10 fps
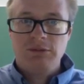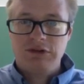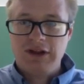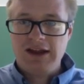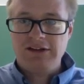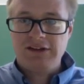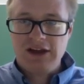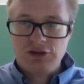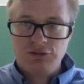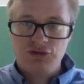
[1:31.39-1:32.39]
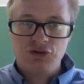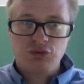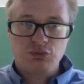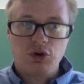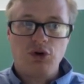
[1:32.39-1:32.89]
plays a
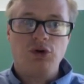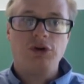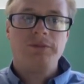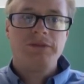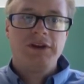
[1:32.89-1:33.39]
crucial role.